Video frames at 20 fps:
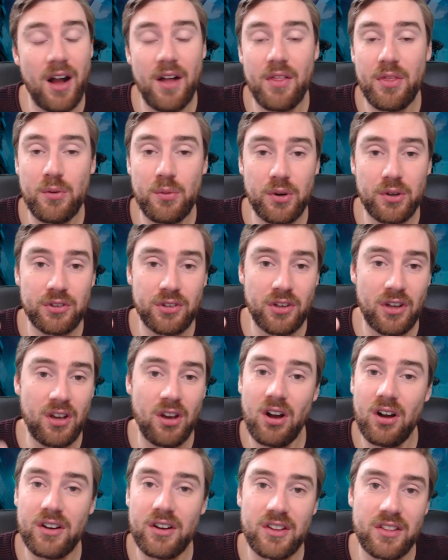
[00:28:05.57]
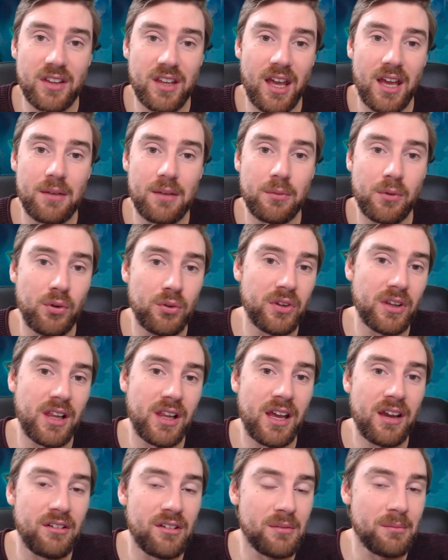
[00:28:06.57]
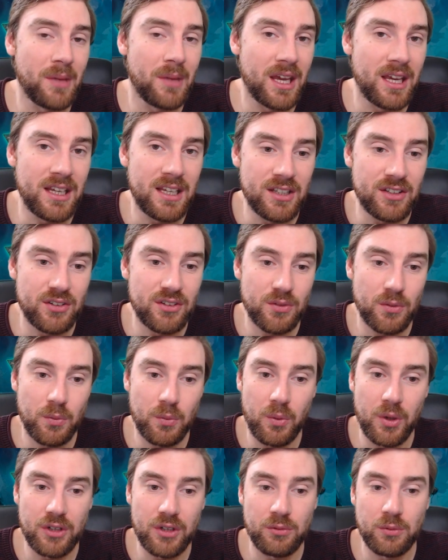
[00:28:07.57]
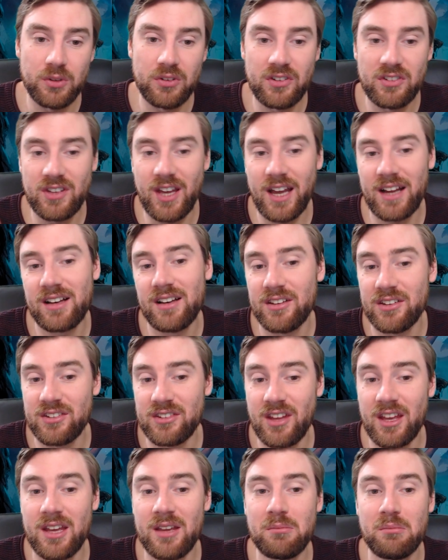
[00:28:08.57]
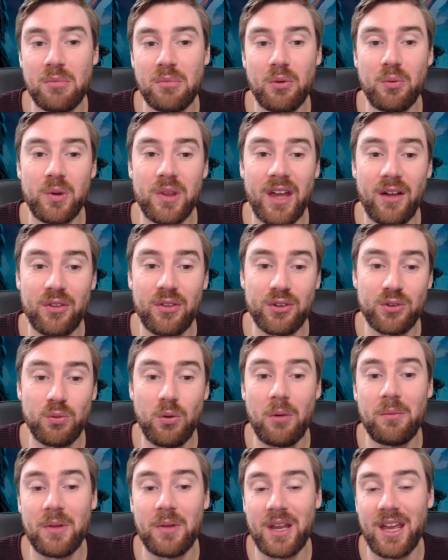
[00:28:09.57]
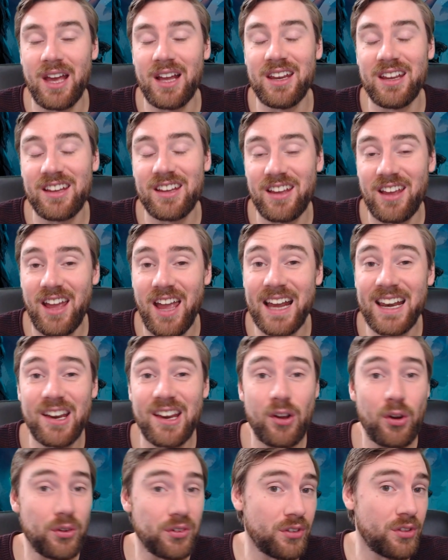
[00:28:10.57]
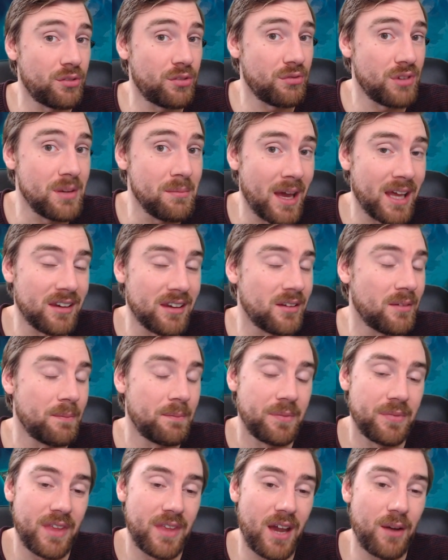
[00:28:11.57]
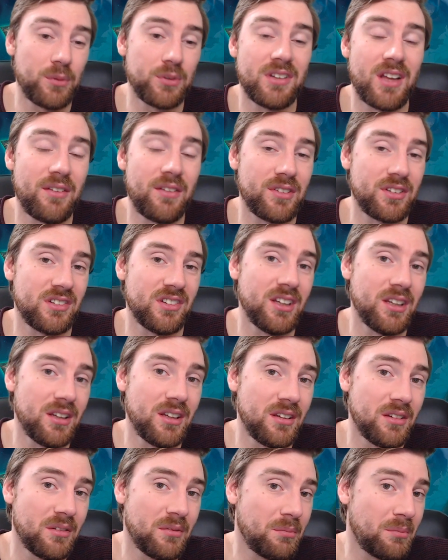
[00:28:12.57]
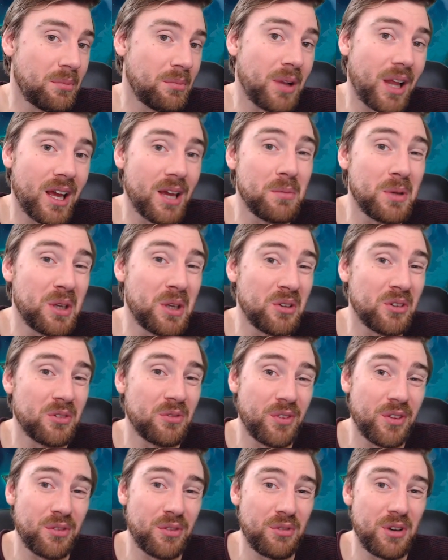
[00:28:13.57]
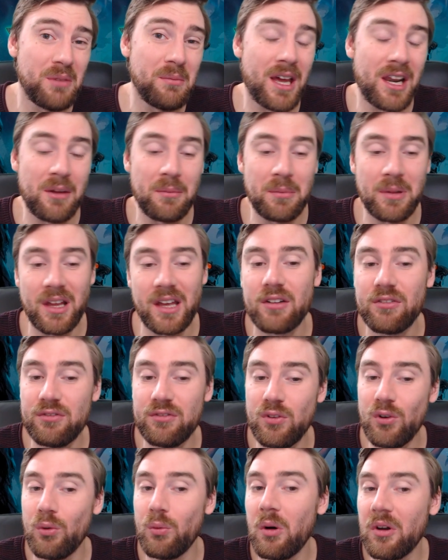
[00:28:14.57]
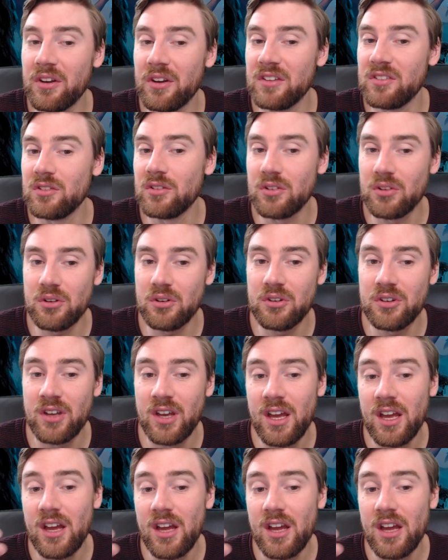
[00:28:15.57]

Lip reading: There was a card in the game called Delirium Mage which was exactly the same but without the swap mechanic, and it cost 3 mana. That was never seen play because for 3 mana playing a 4/1 isn't good.